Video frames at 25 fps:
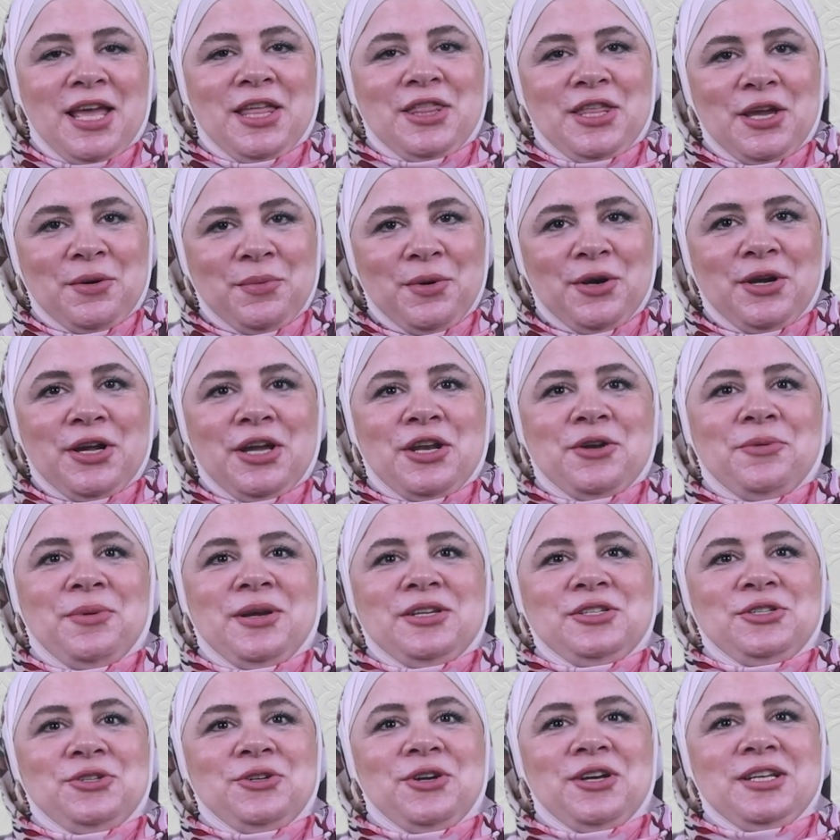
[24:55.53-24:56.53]
They work in
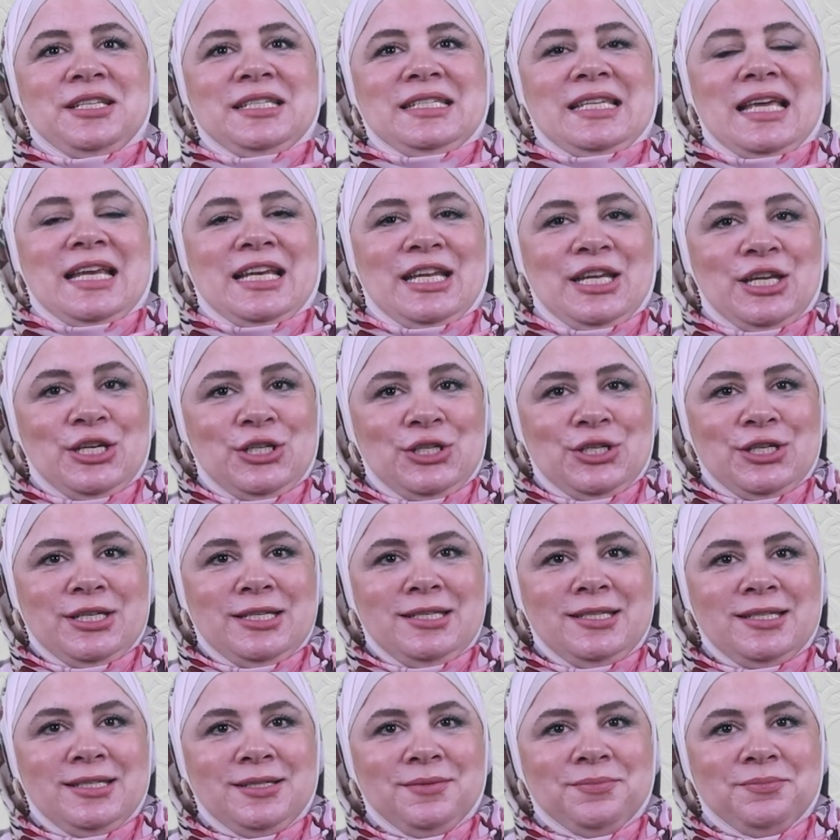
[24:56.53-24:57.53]
restaurants and
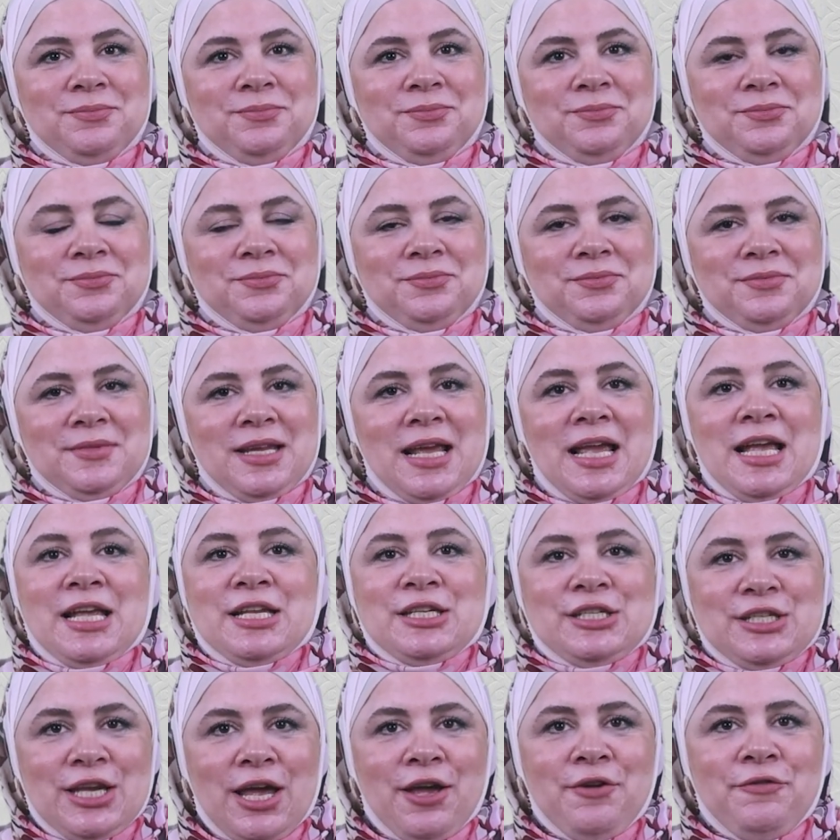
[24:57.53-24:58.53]
kitchens.
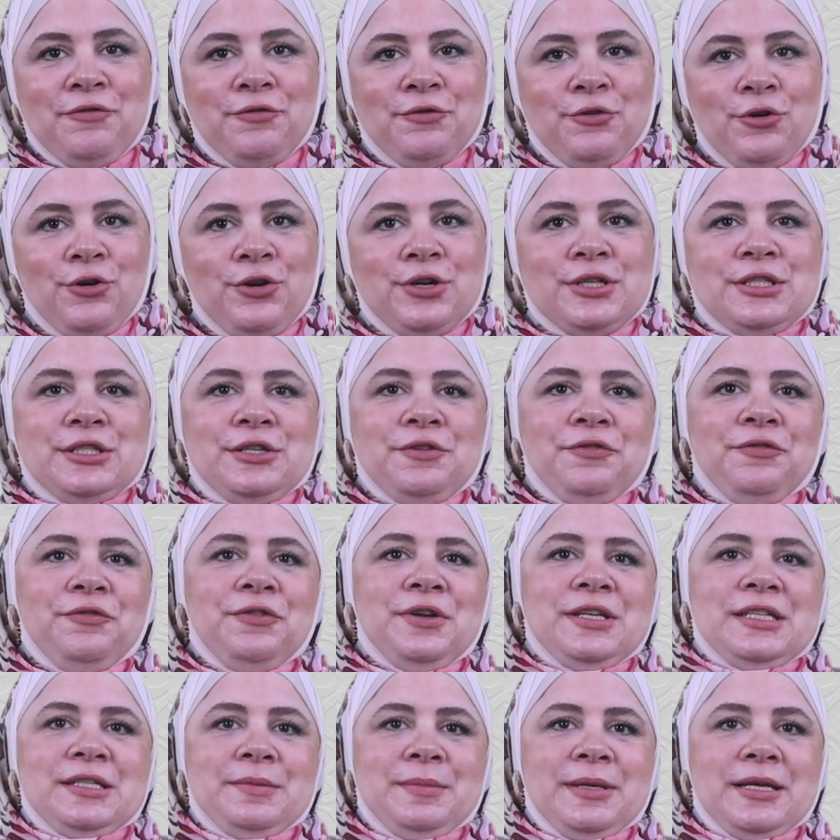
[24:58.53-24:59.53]
Chefs cook
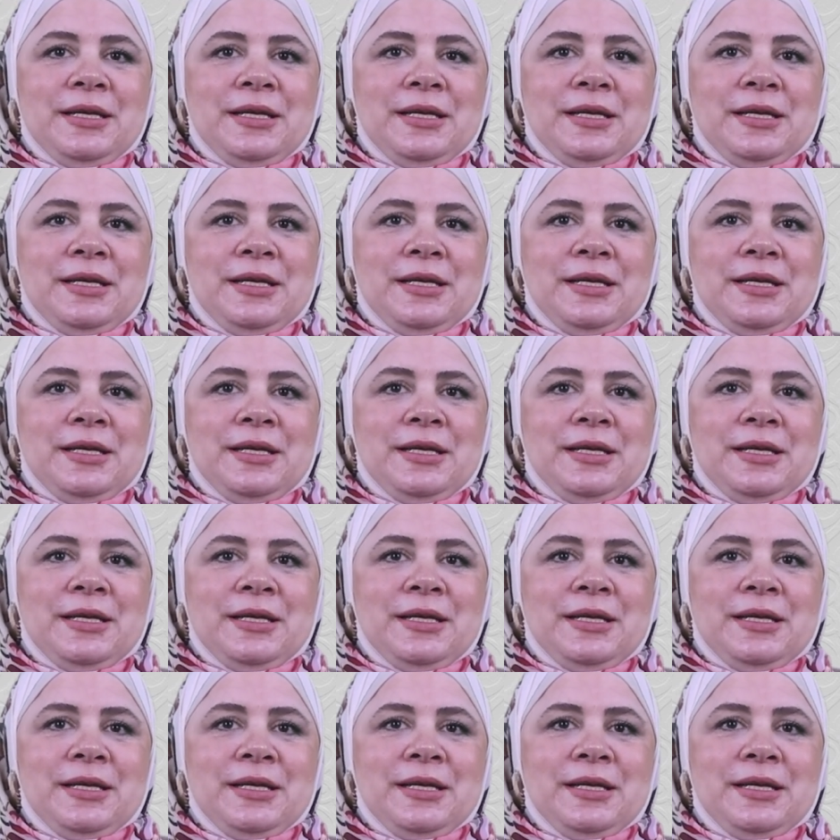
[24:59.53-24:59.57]
different